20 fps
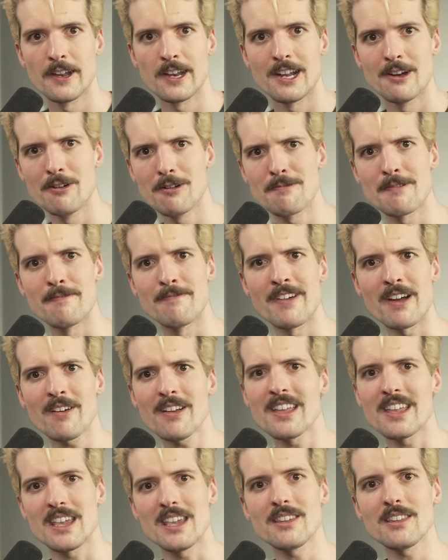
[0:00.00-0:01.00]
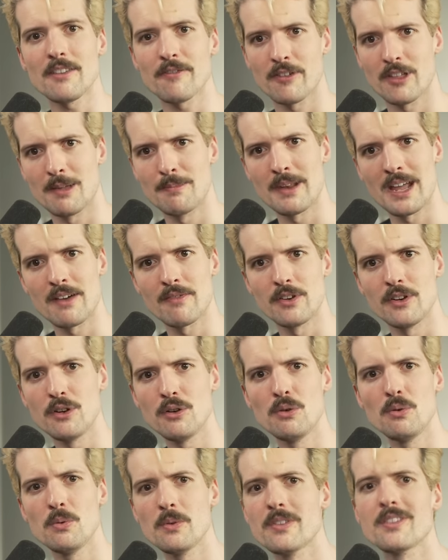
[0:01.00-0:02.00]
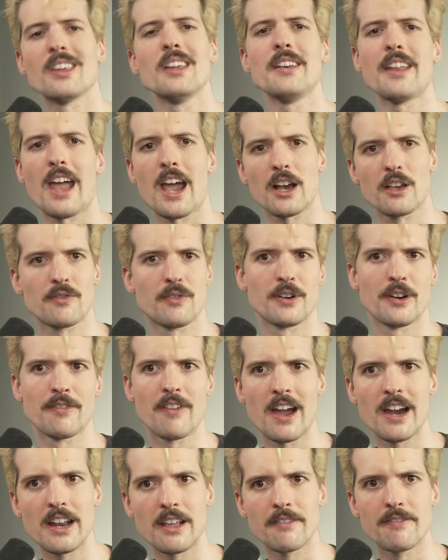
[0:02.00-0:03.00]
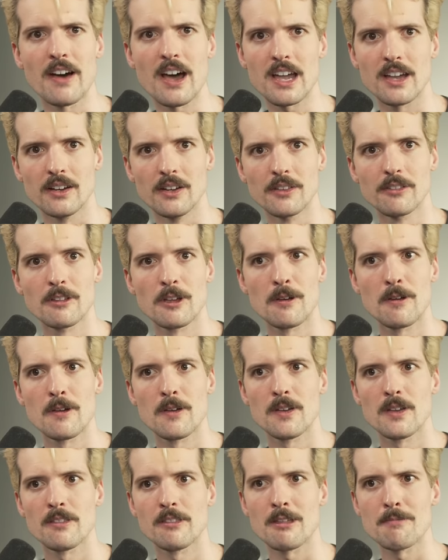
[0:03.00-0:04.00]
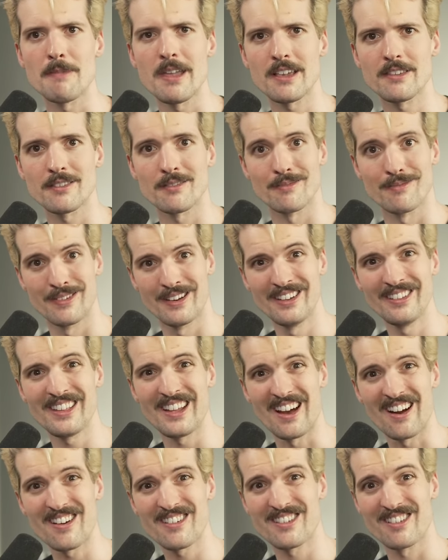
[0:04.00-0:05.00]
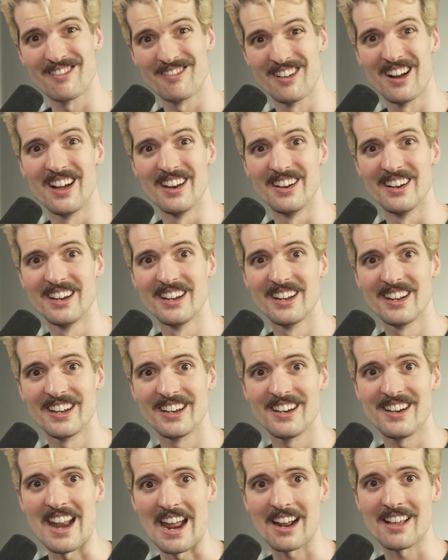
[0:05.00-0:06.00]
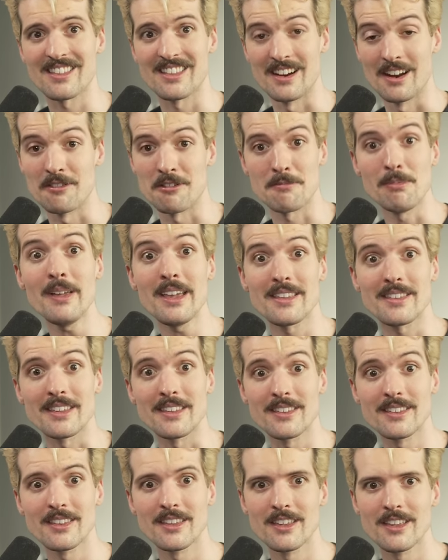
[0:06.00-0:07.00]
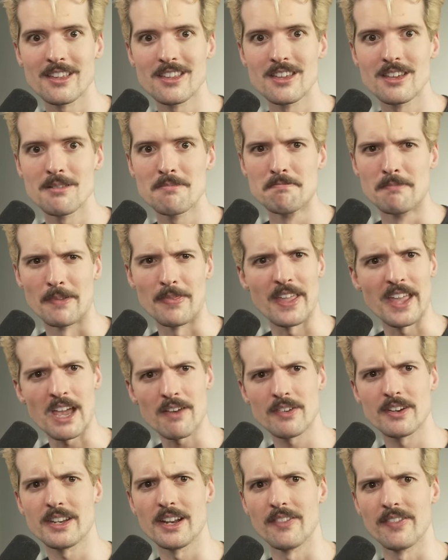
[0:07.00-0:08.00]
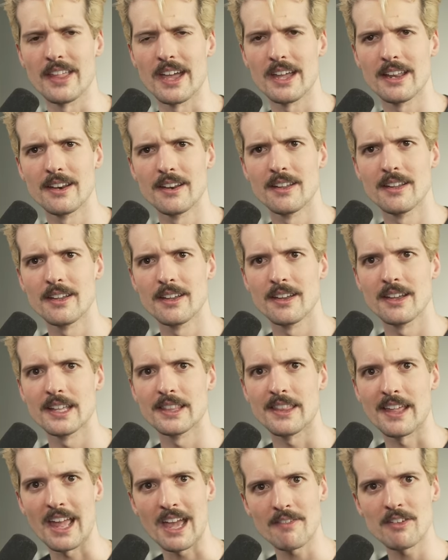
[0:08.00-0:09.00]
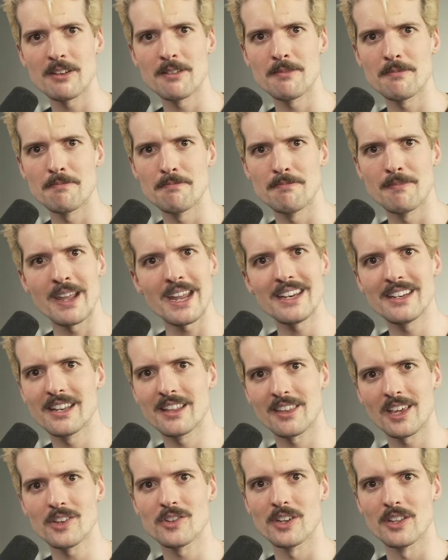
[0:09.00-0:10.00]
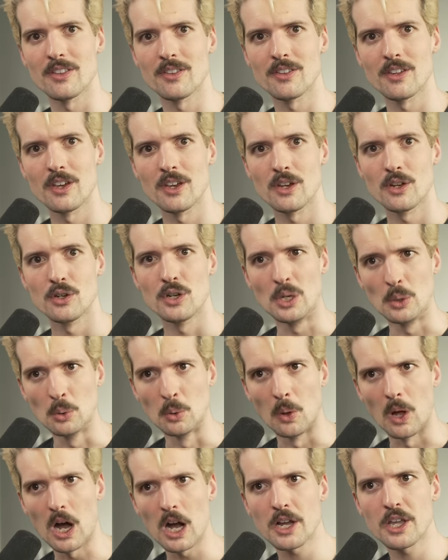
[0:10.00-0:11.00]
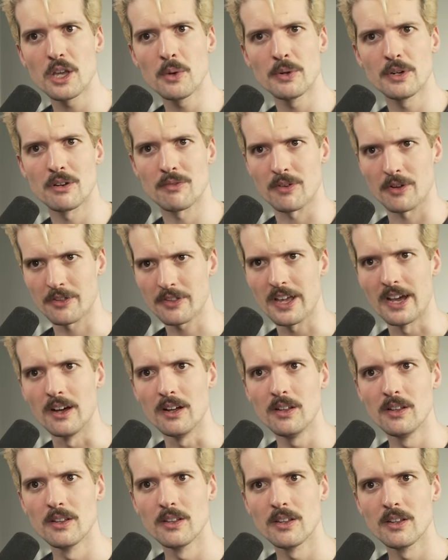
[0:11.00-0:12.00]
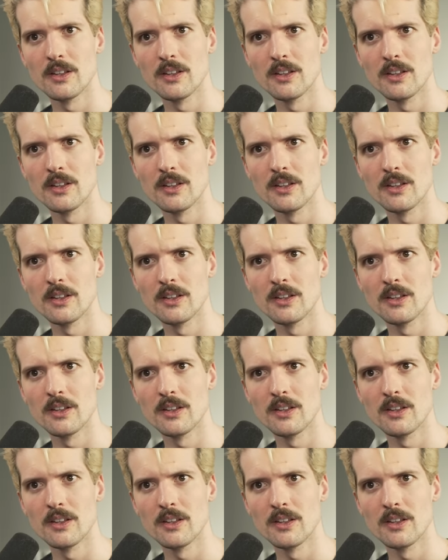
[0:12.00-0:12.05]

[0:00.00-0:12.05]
It would have been very easy for them to have a new syntax for defining files that makes it really hard to run next in other places. But they haven't done that. They haven't made decisions to lock you into Vercel.